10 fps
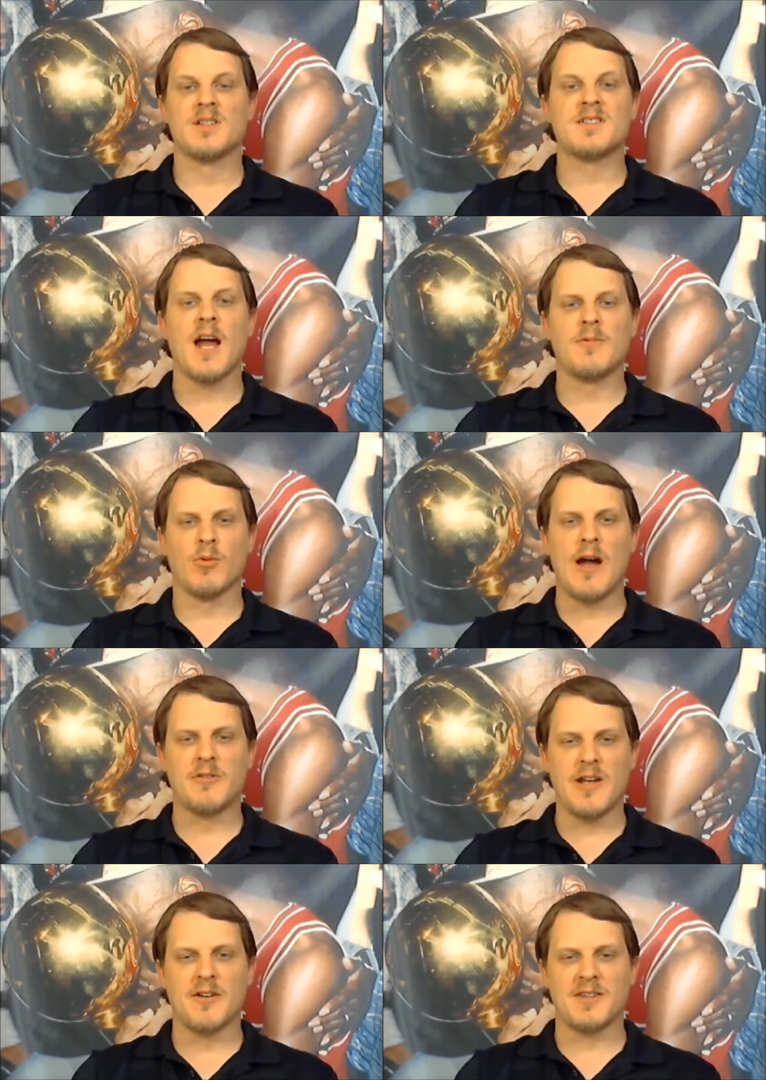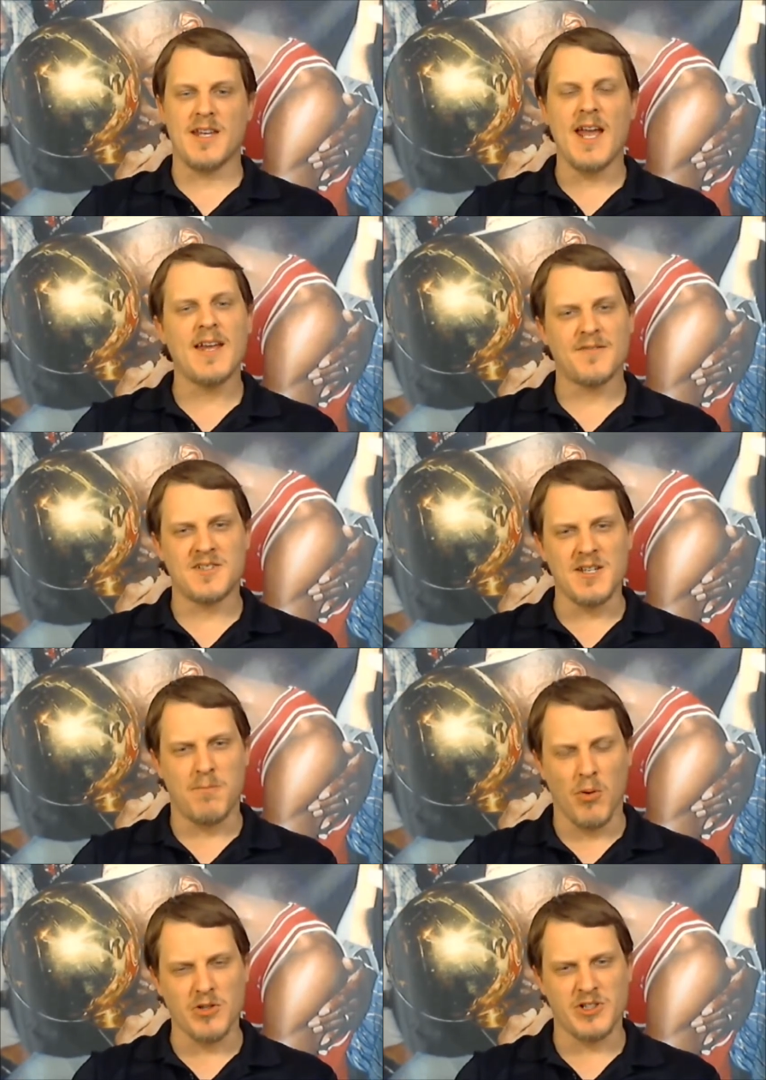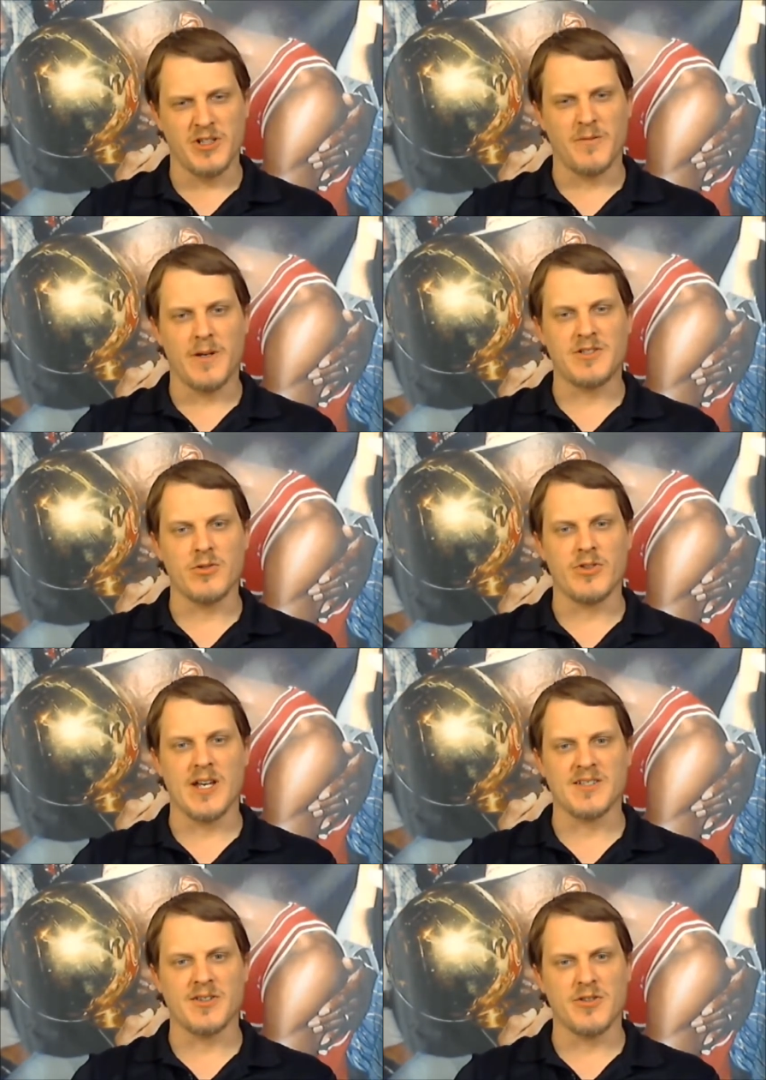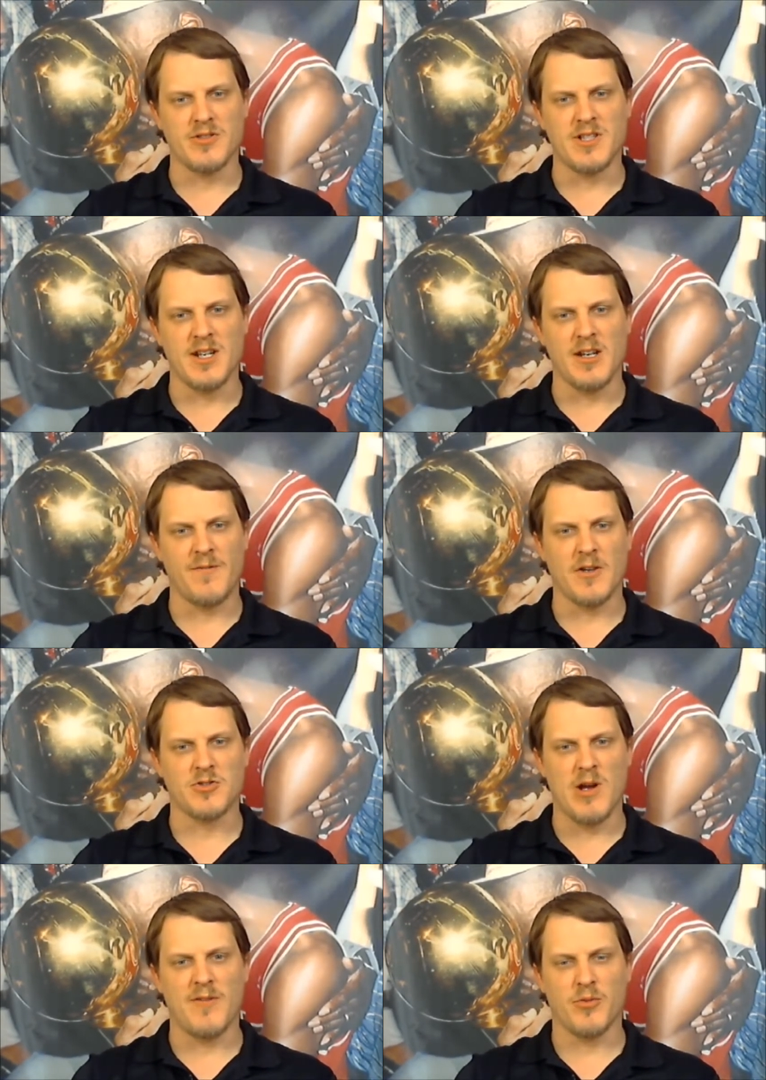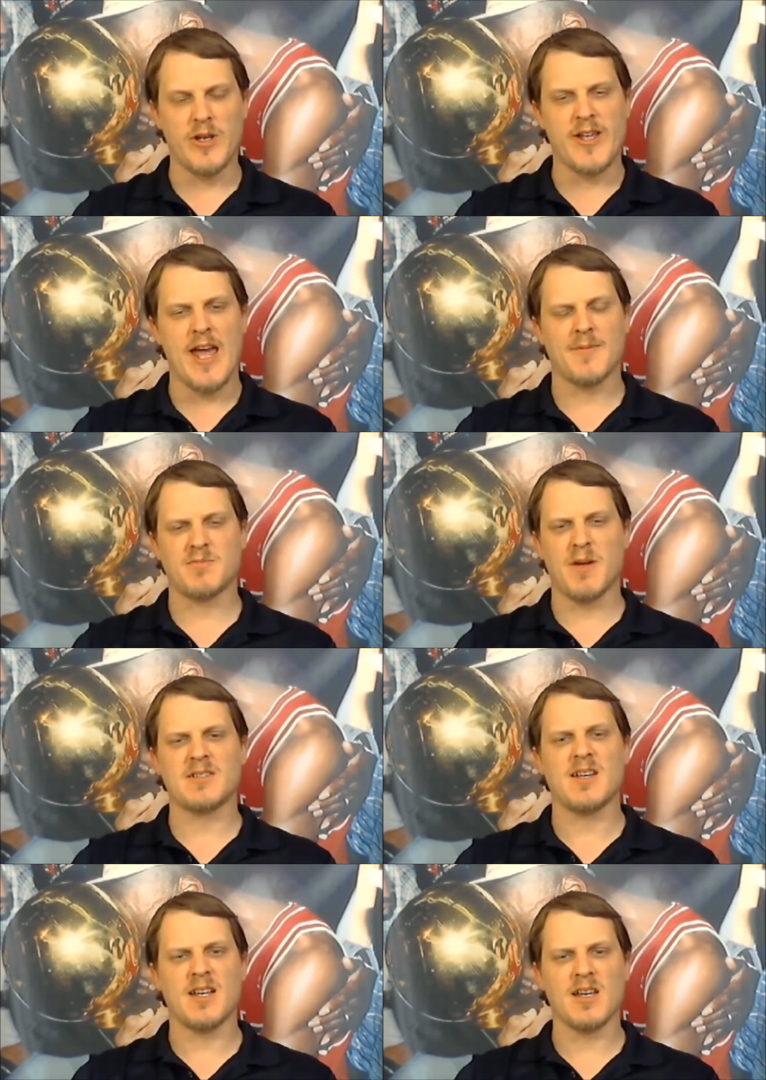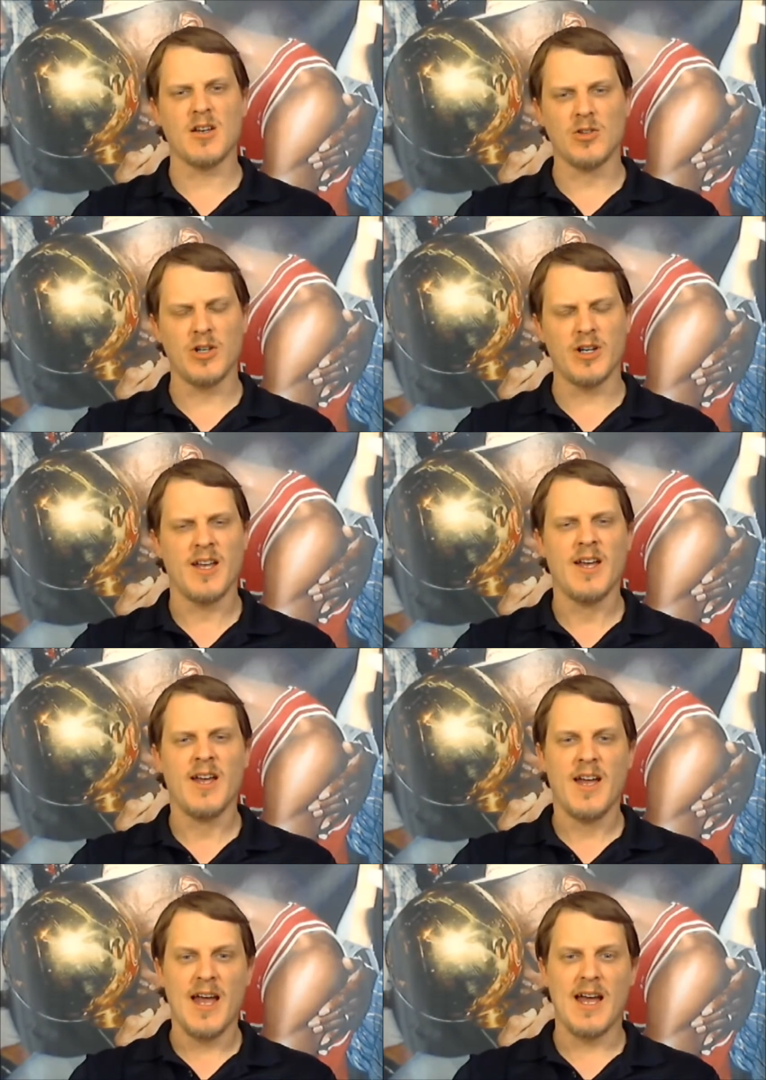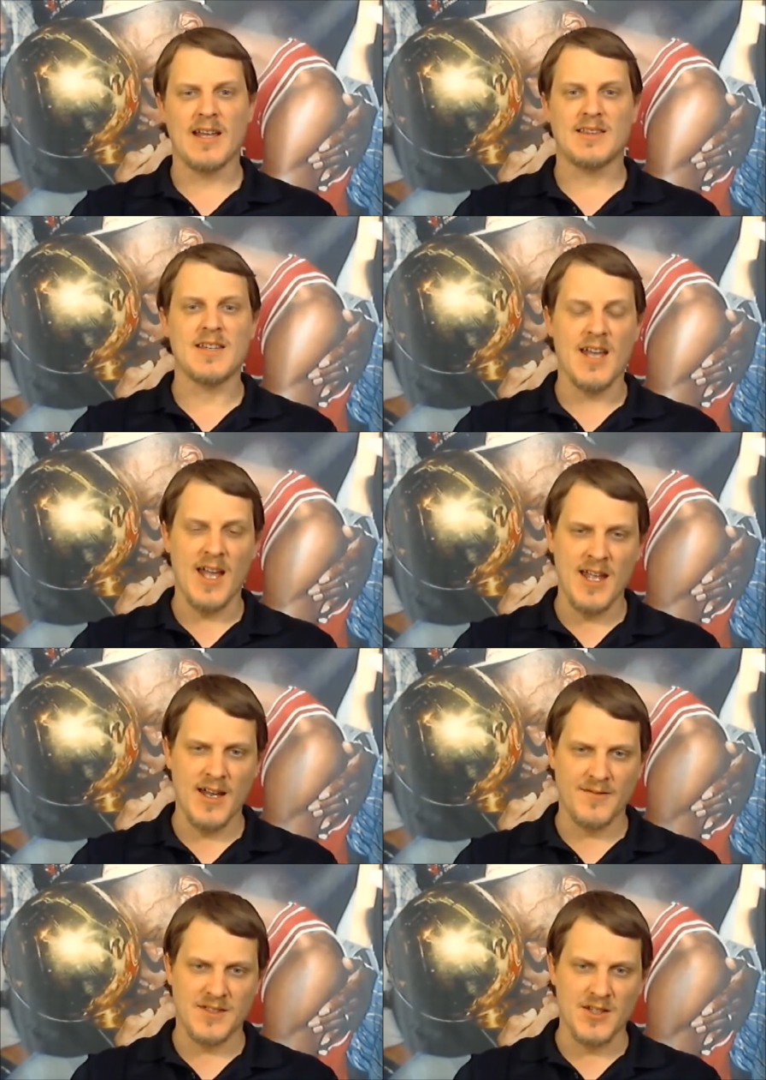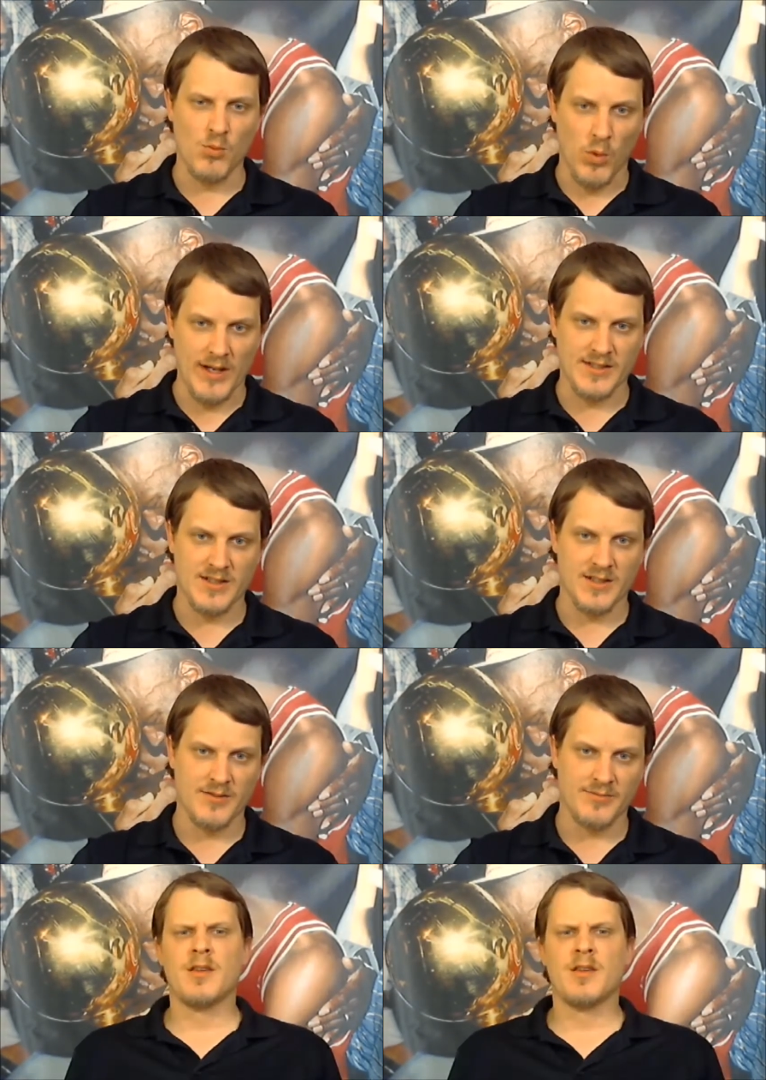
It's time to round out the AFC portion of my 2013 NFL Draft recaps by taking a look at the AFC West.